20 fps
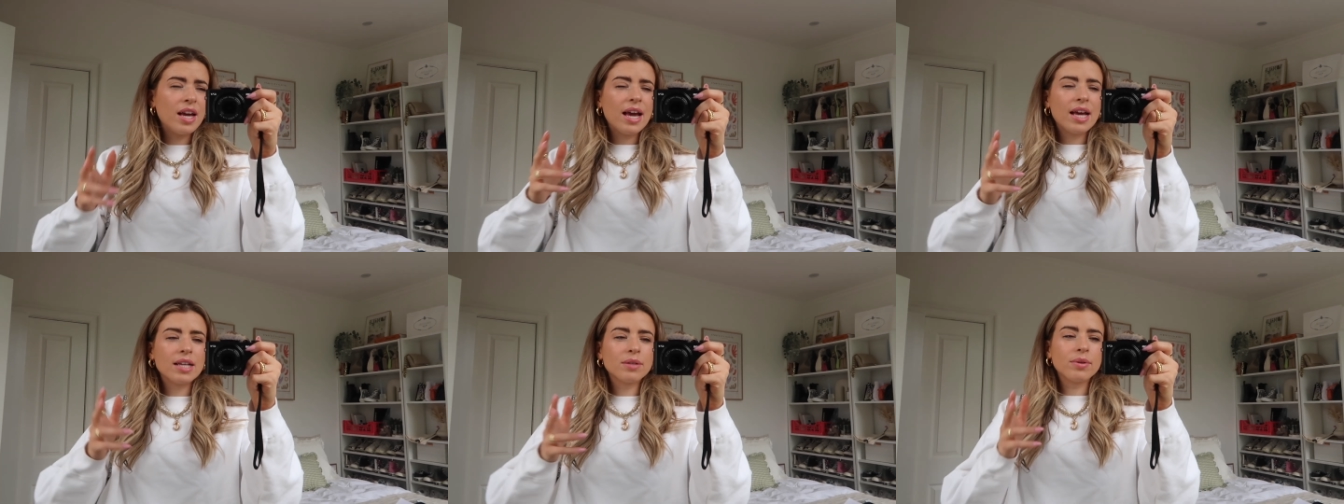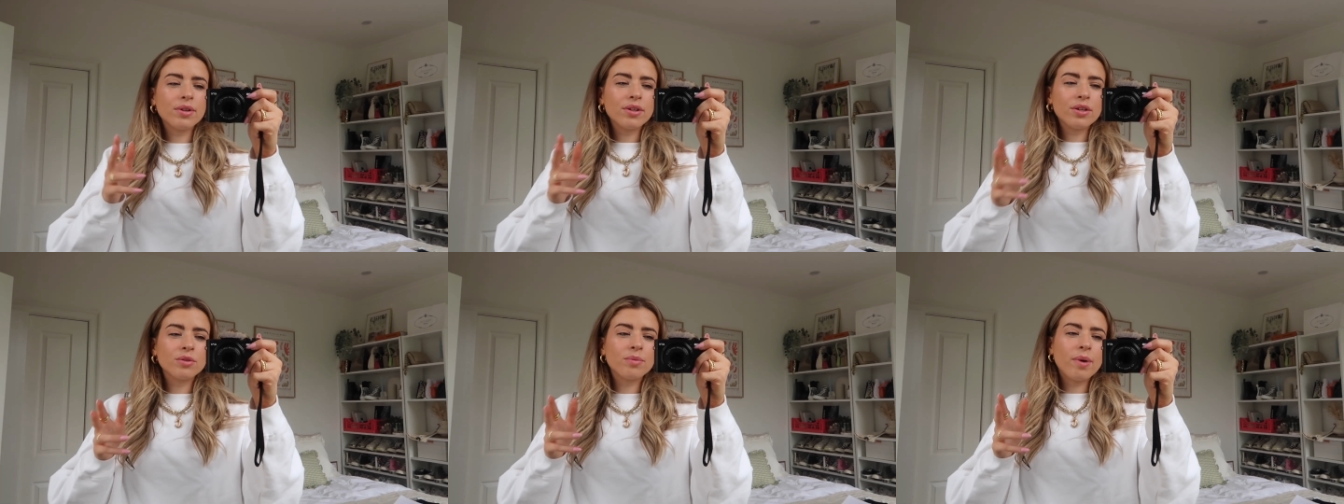it's
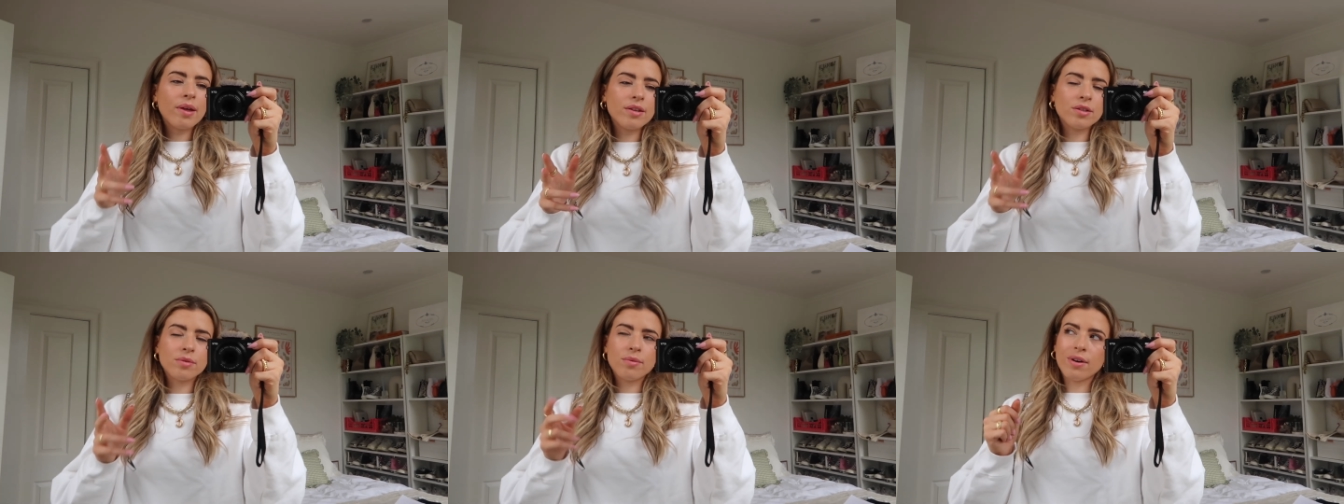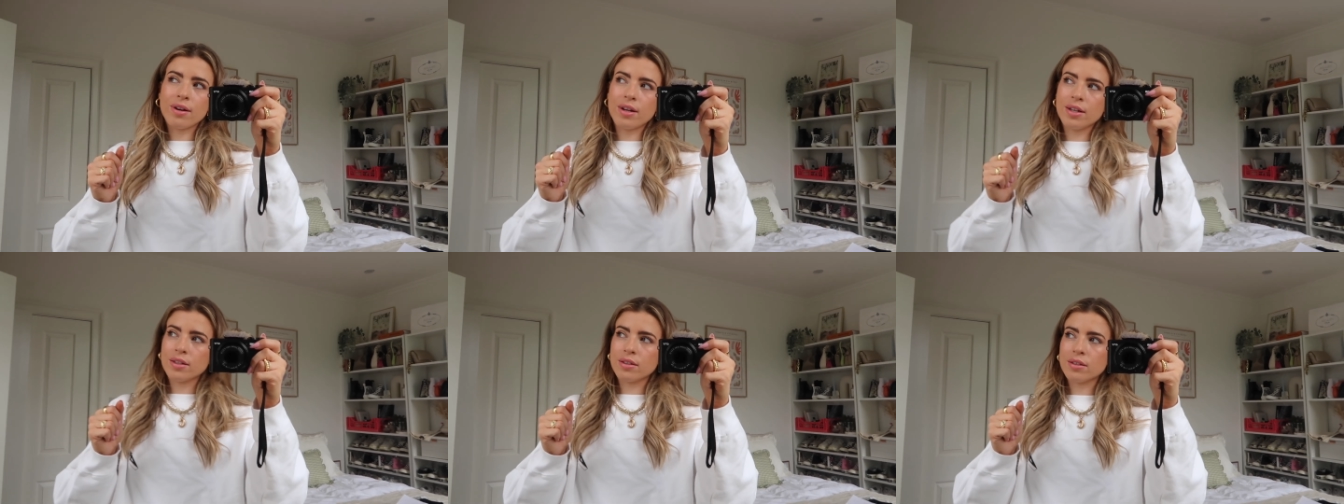one of those weathers
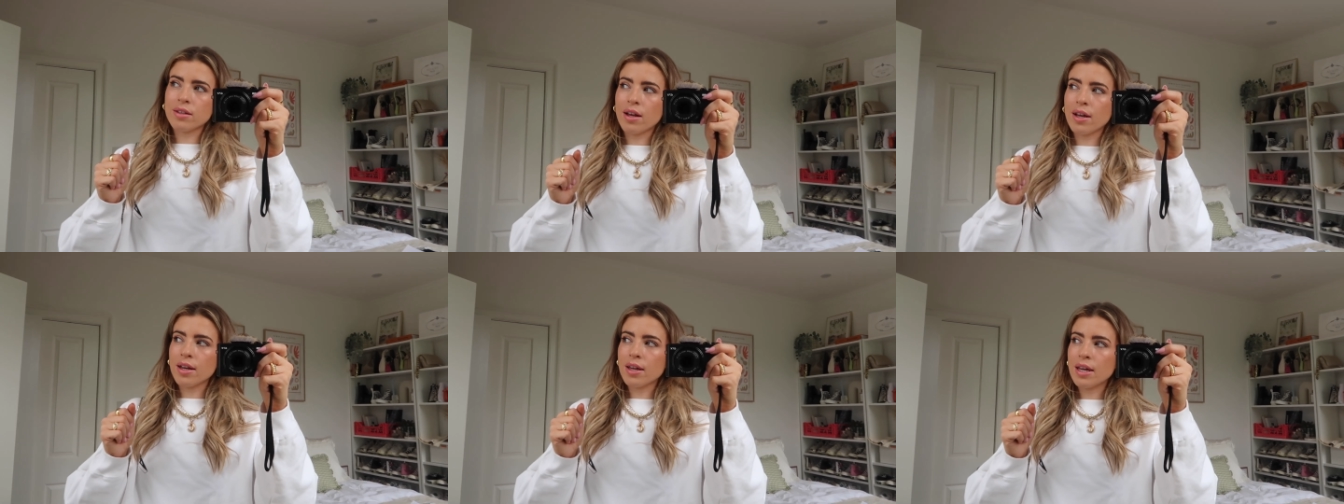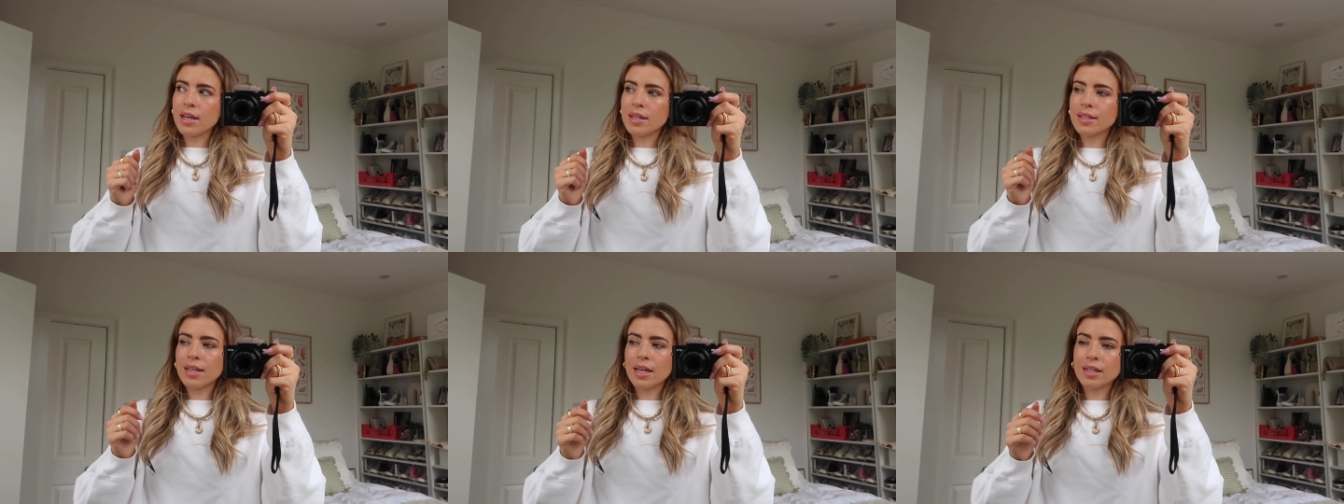where it's
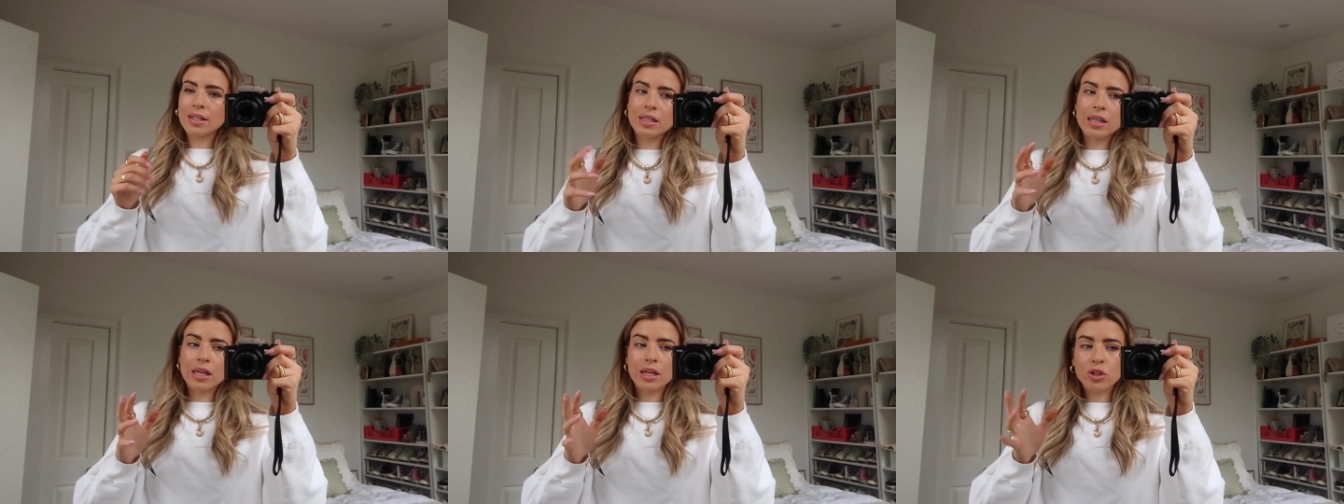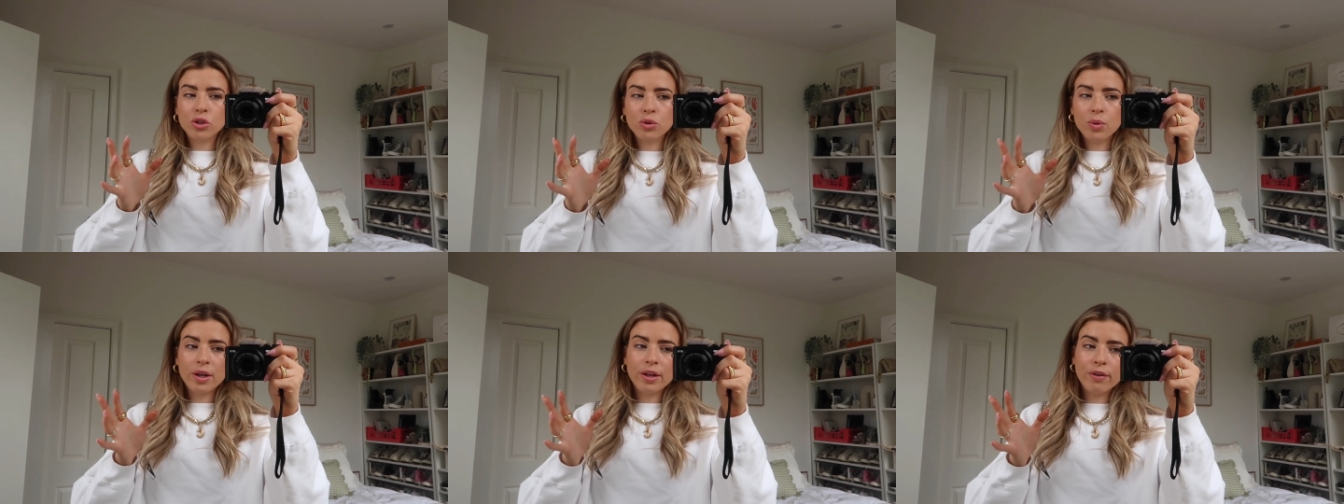like, it says it's
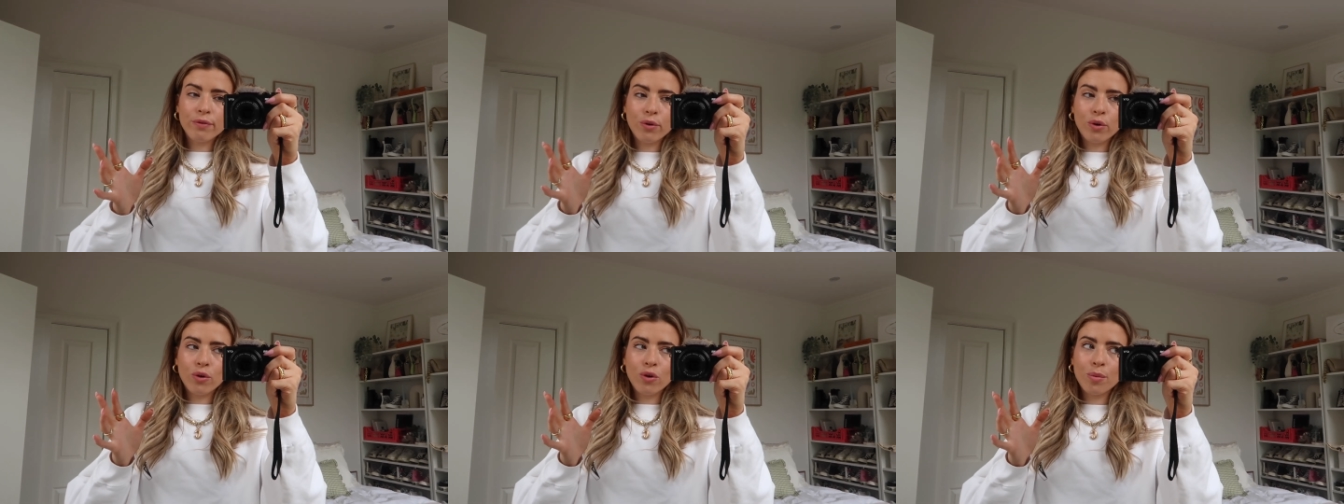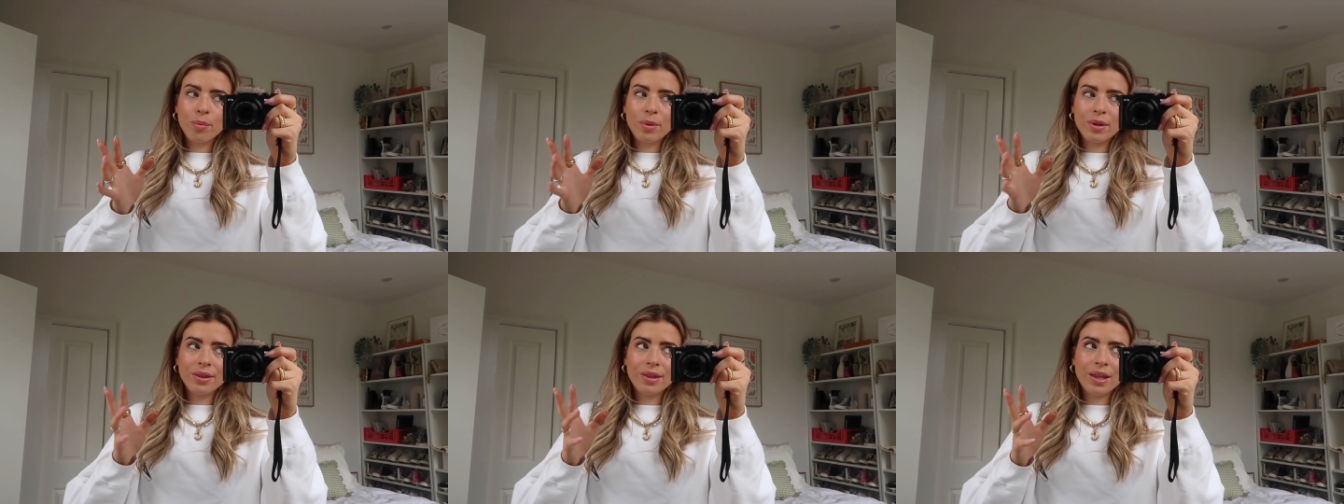like
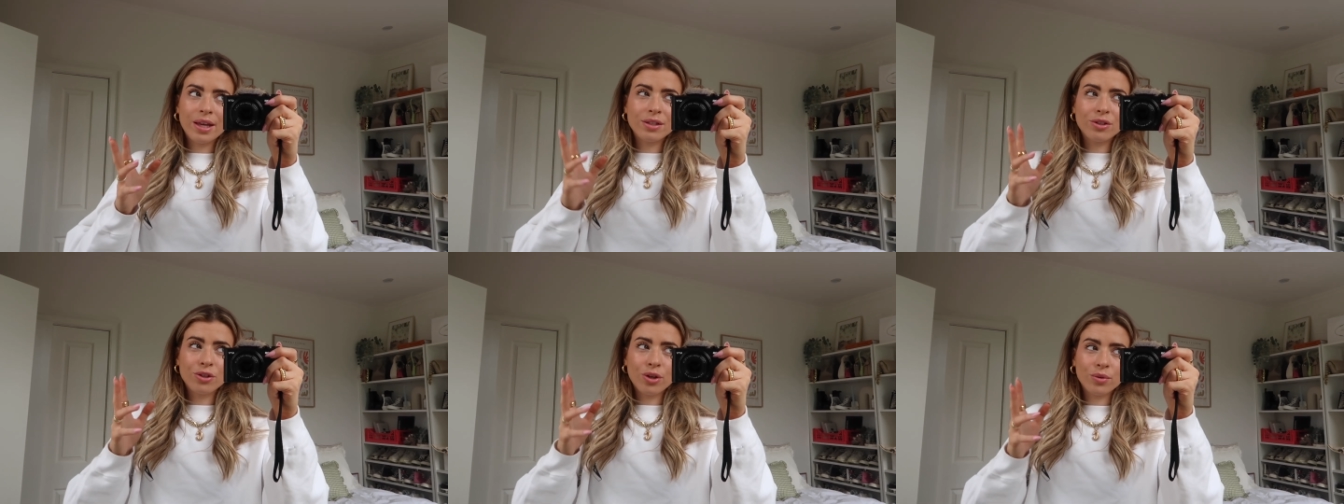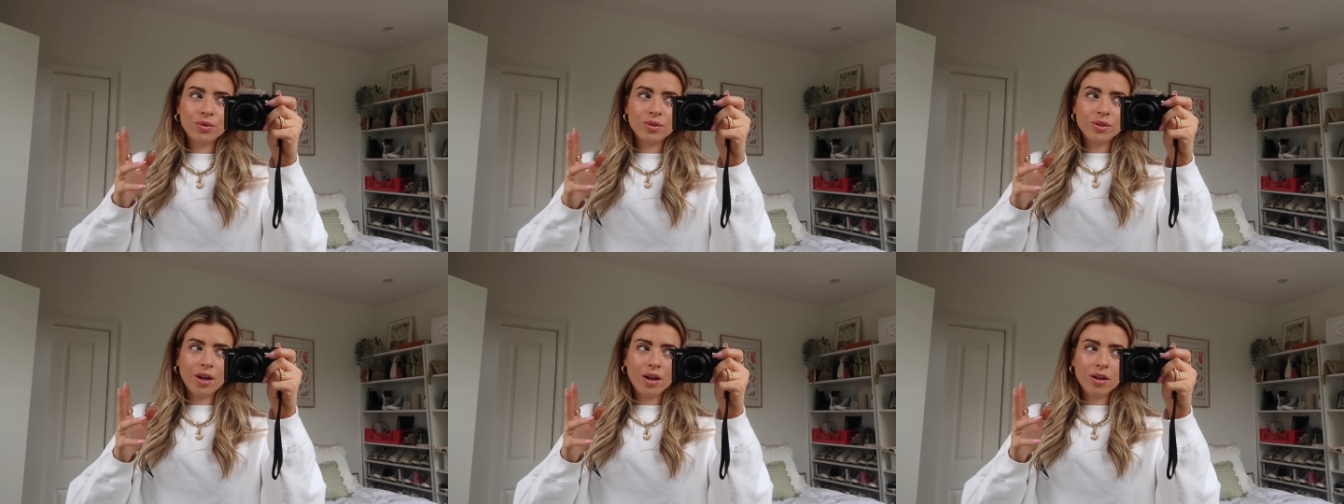24 but there's
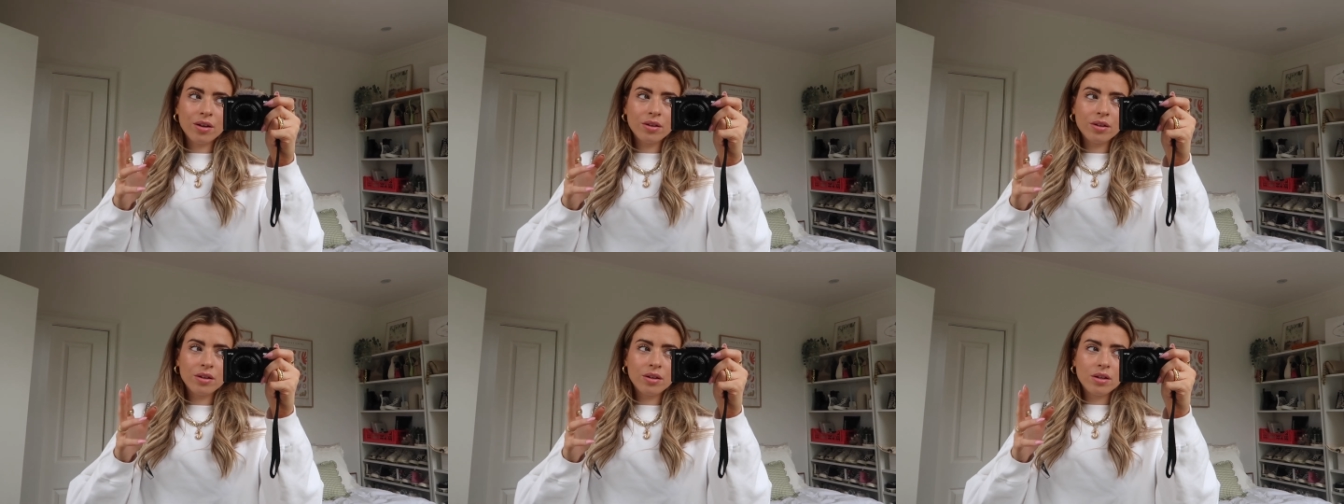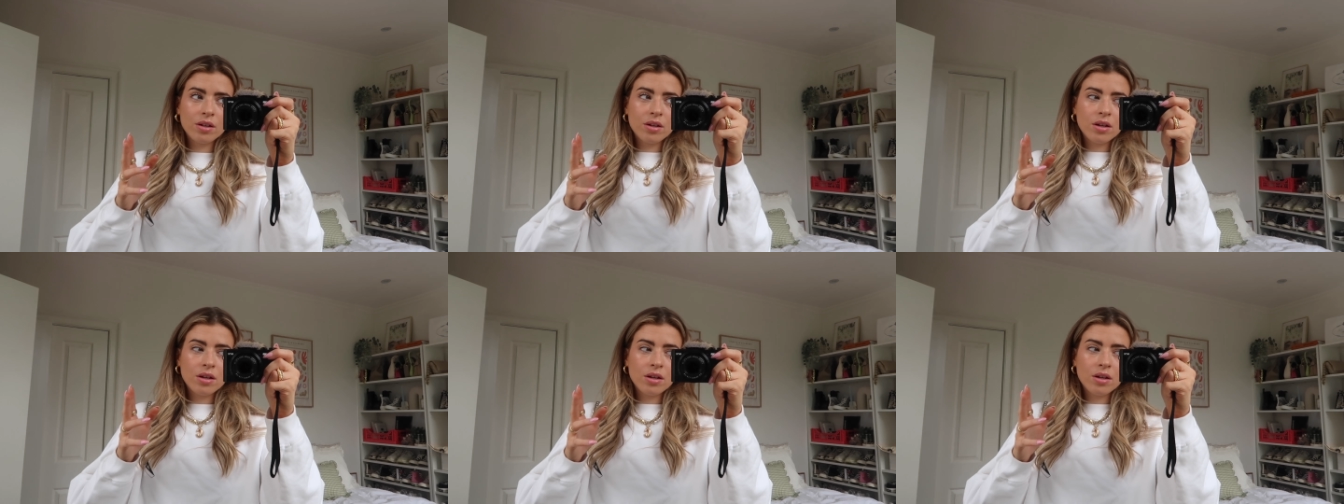no sun.